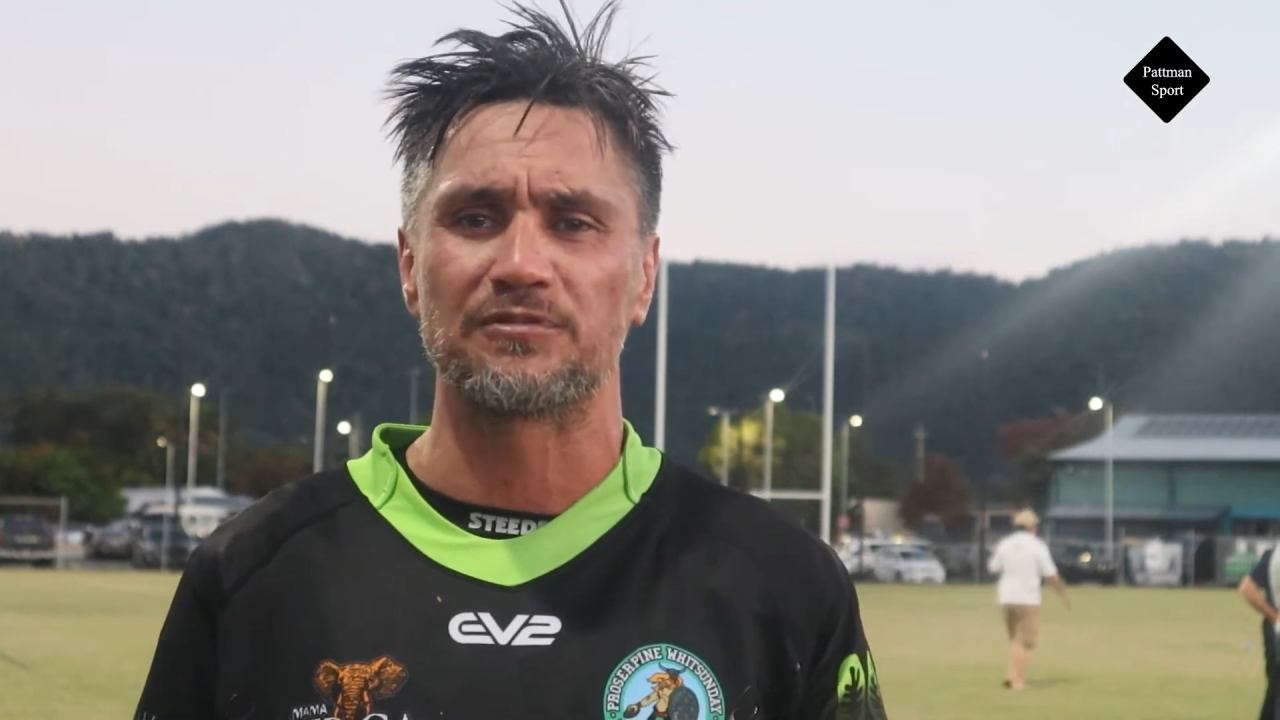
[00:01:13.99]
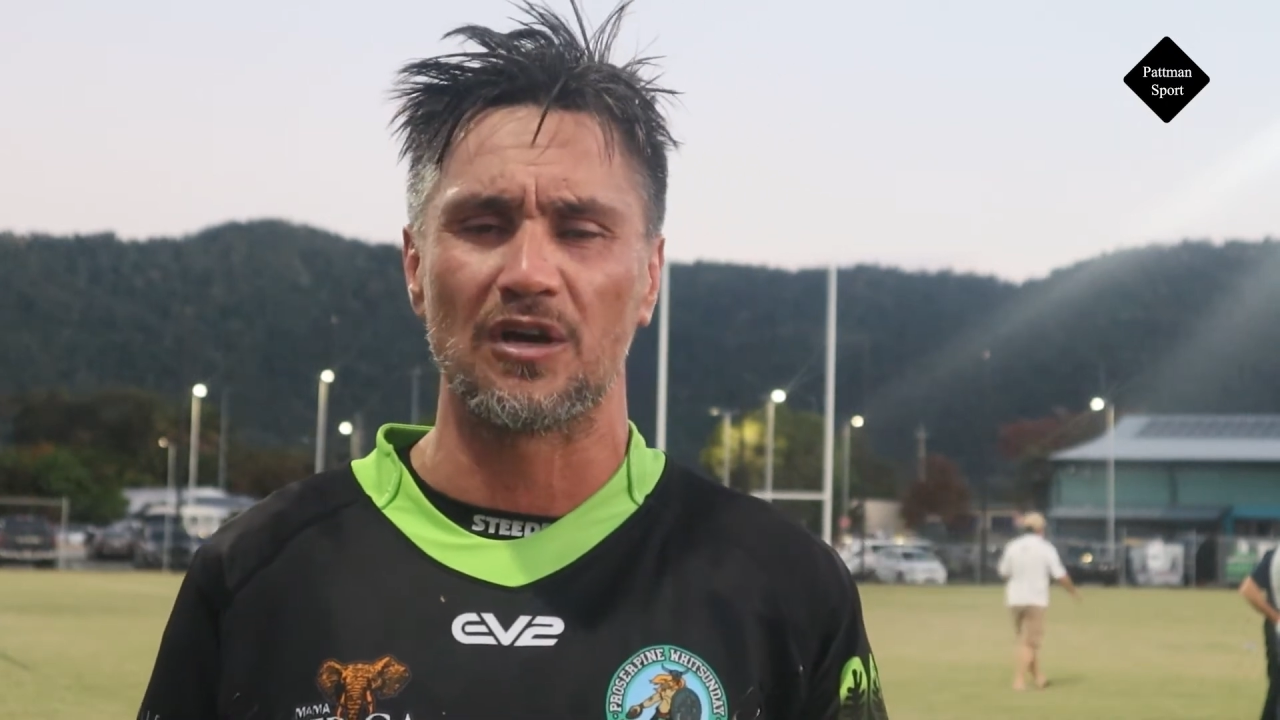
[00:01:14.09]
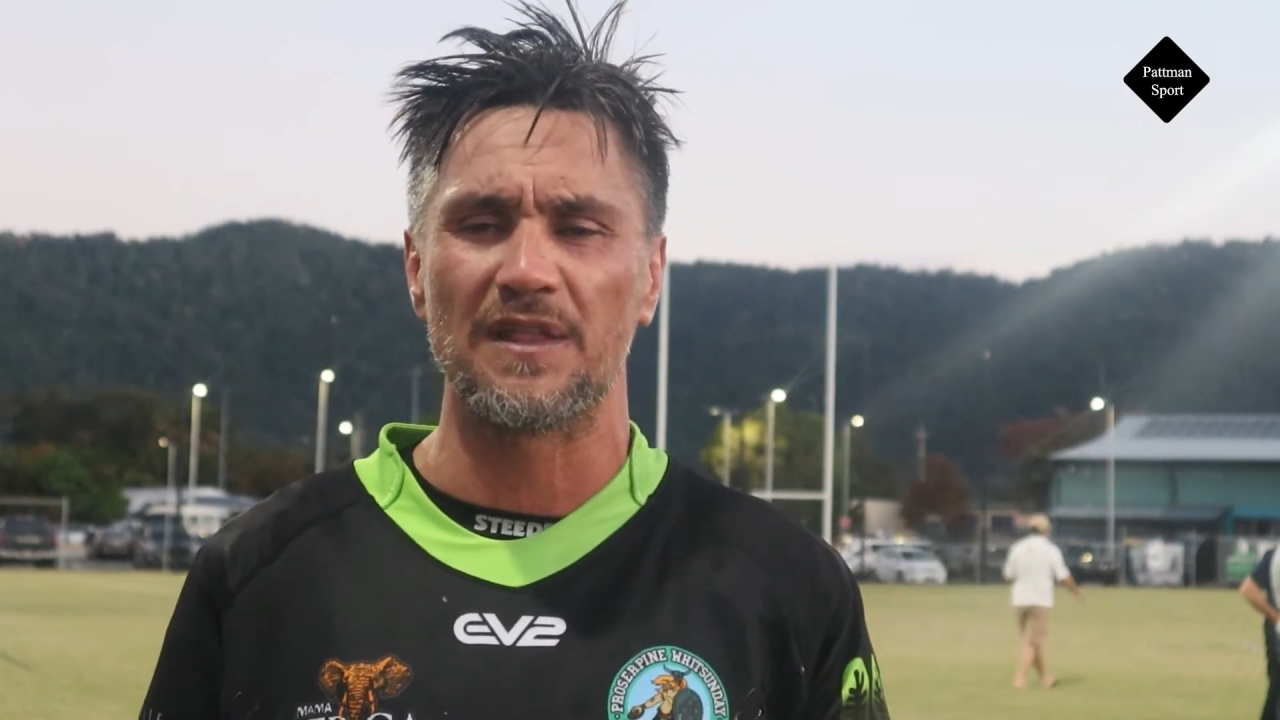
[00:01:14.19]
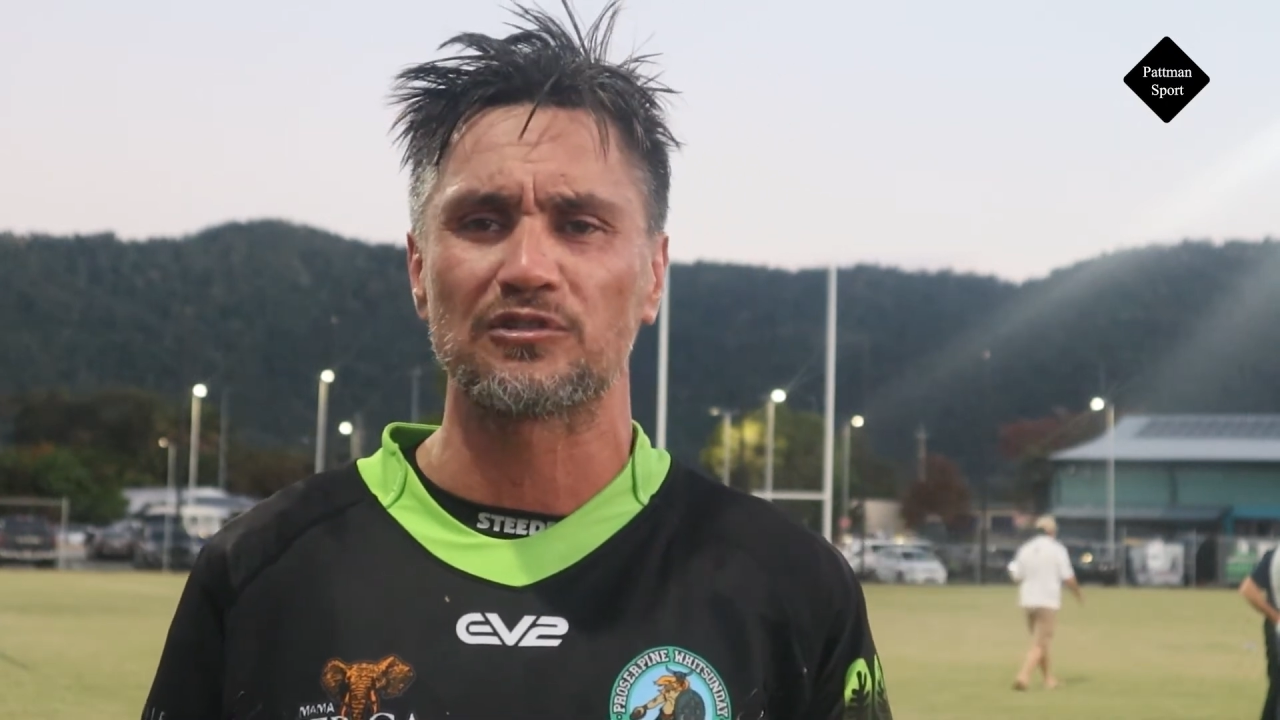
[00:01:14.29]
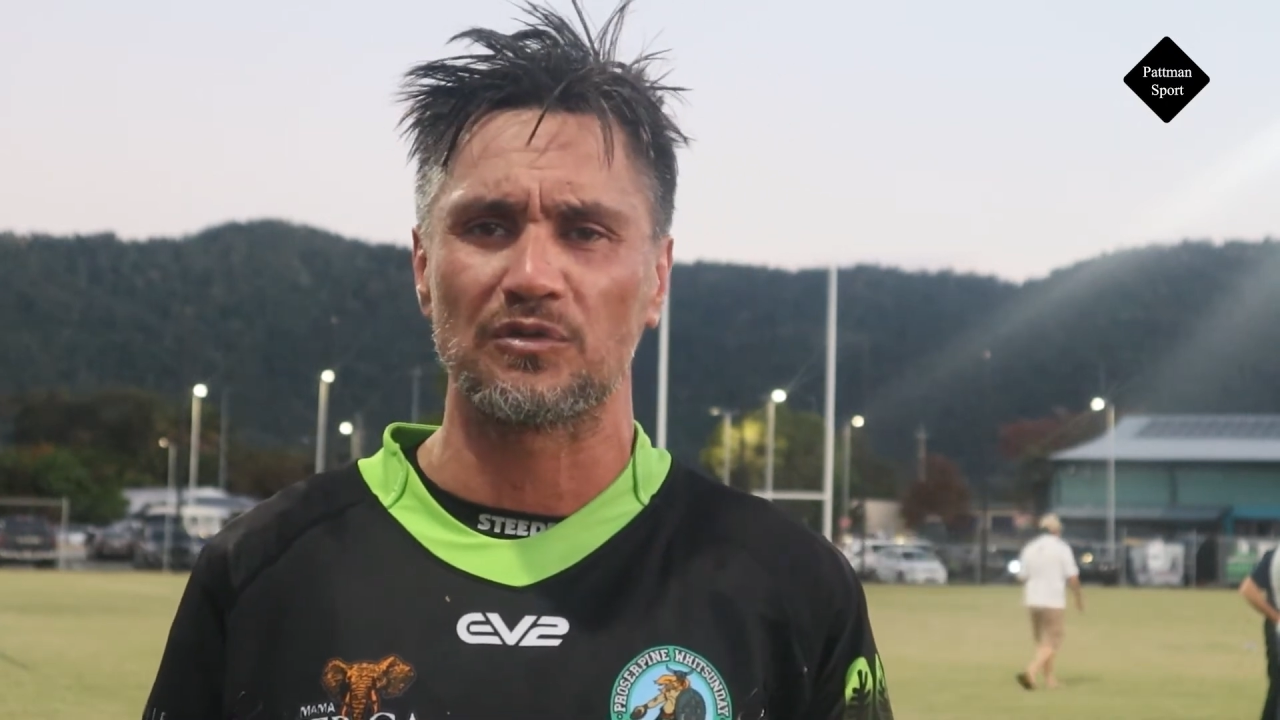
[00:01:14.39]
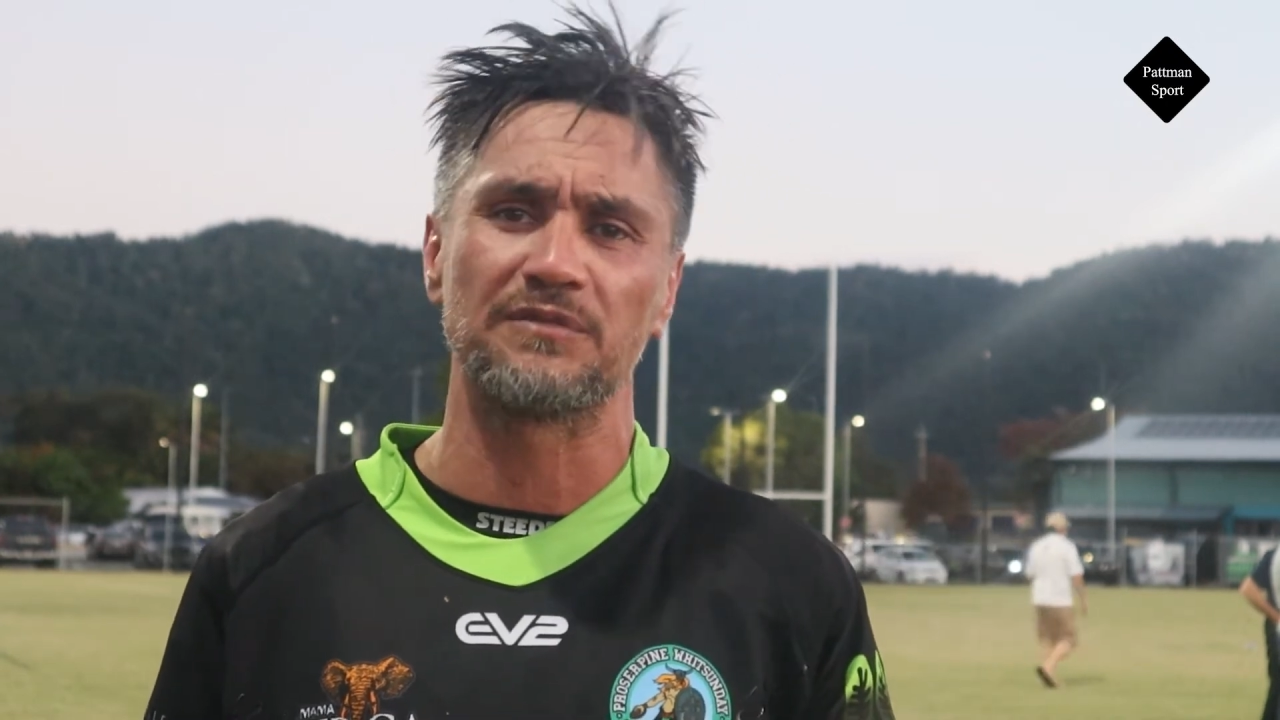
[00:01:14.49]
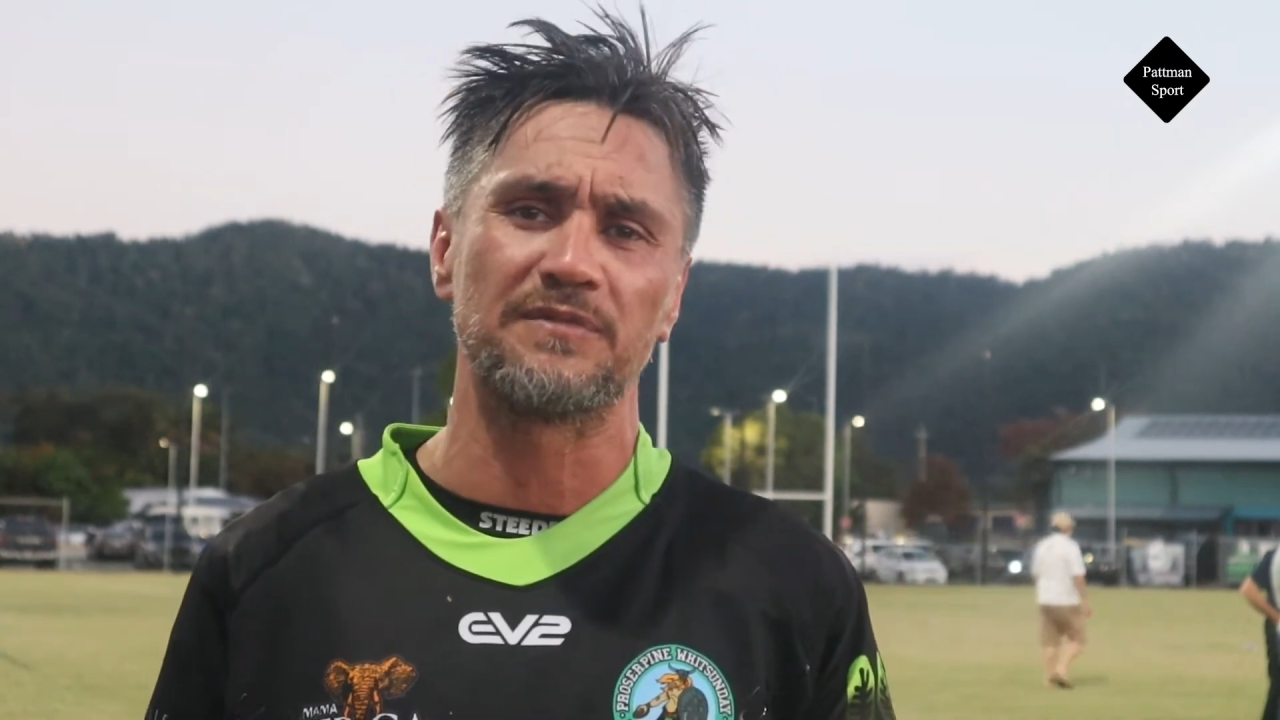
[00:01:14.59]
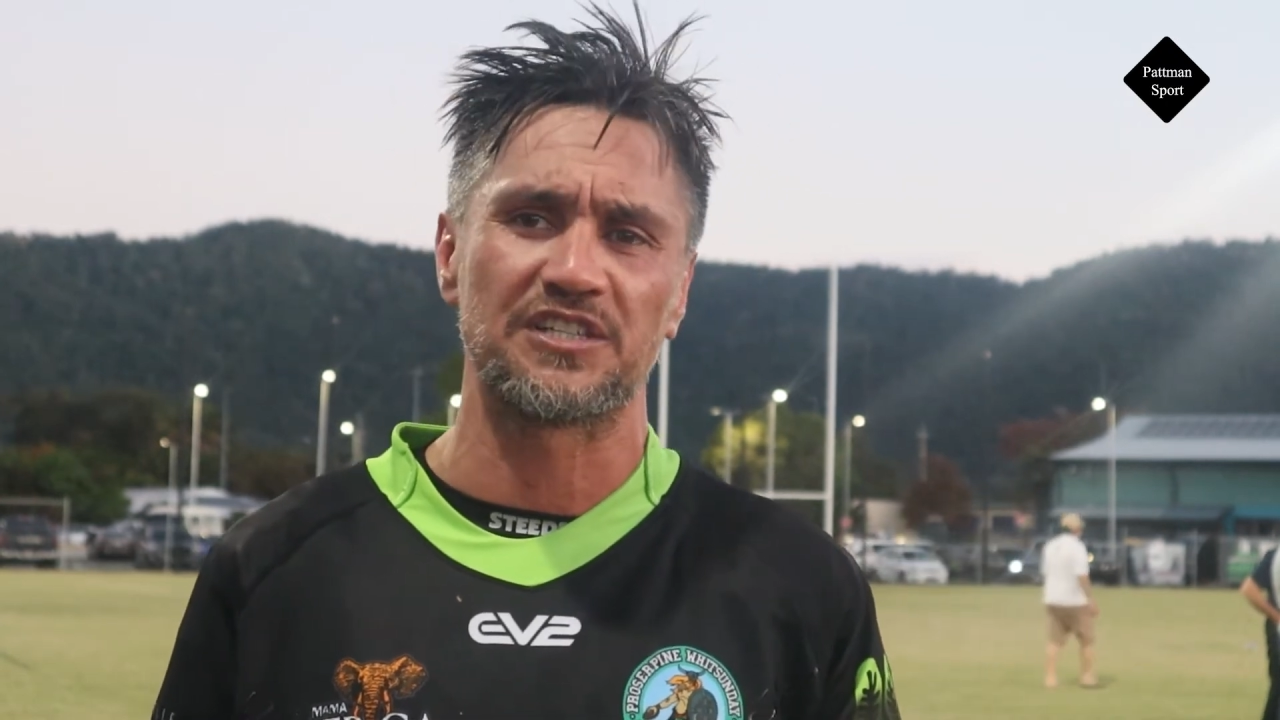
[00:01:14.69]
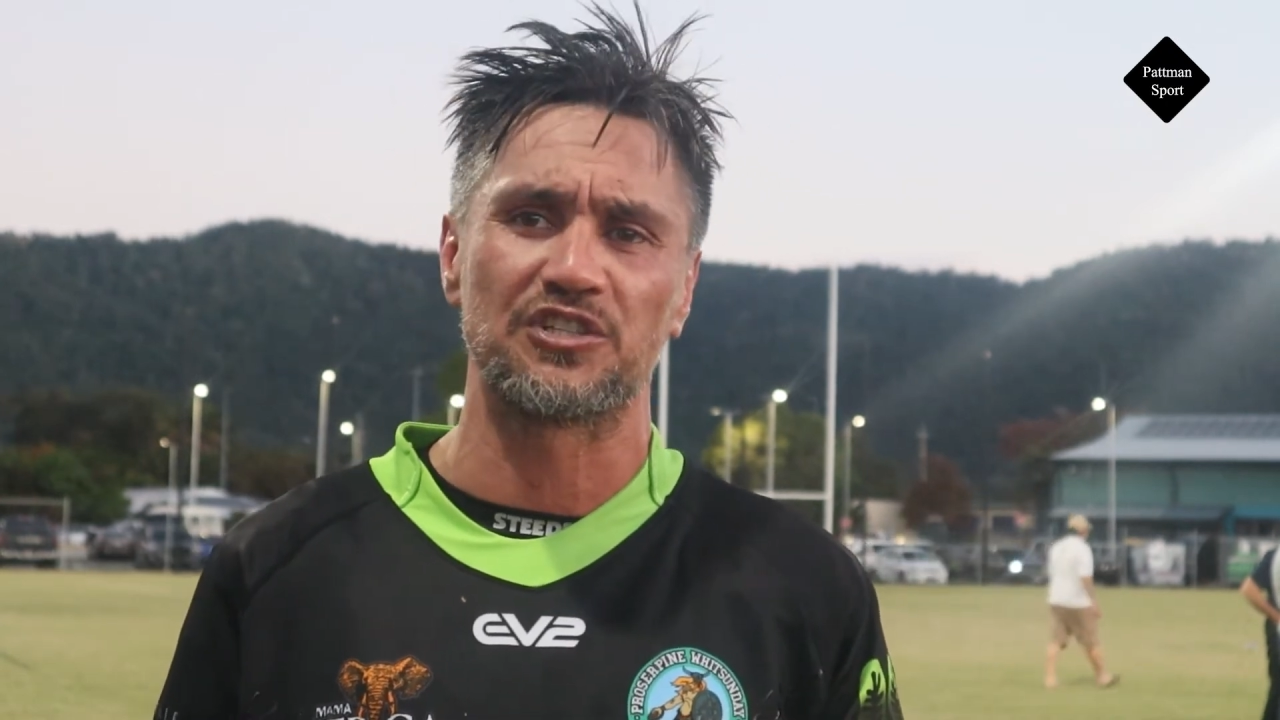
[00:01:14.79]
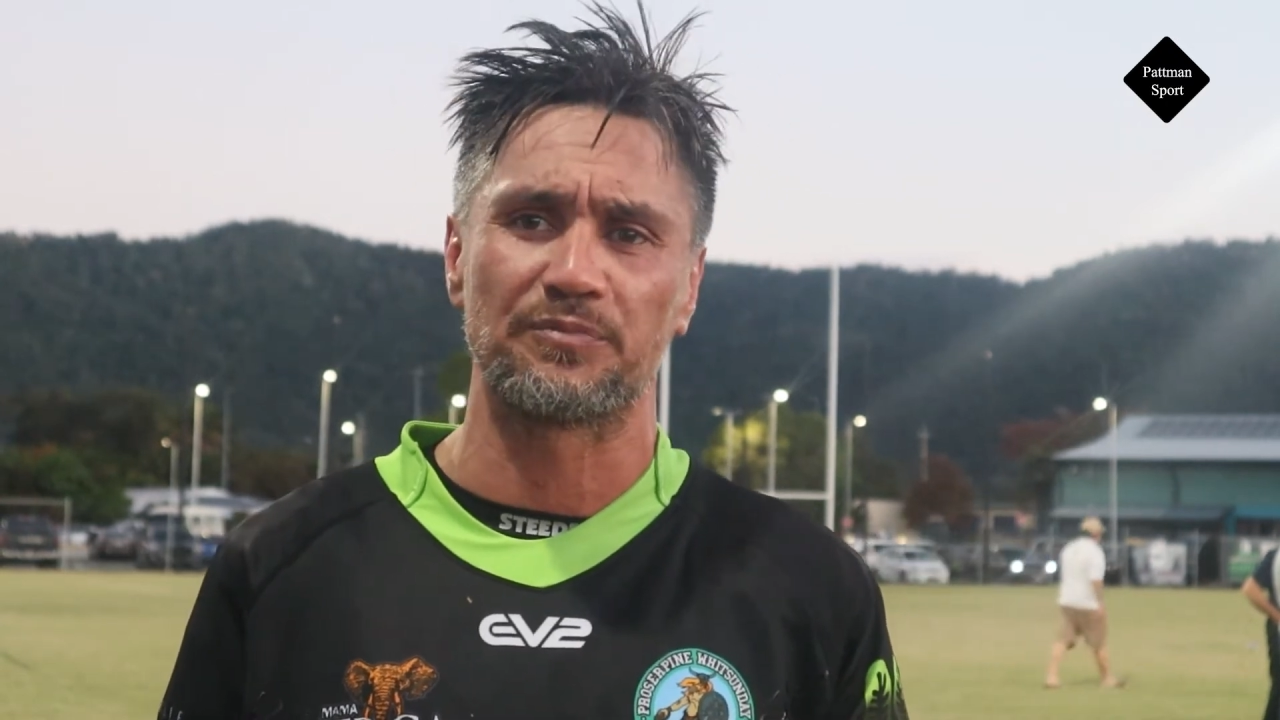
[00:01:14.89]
so that's what the message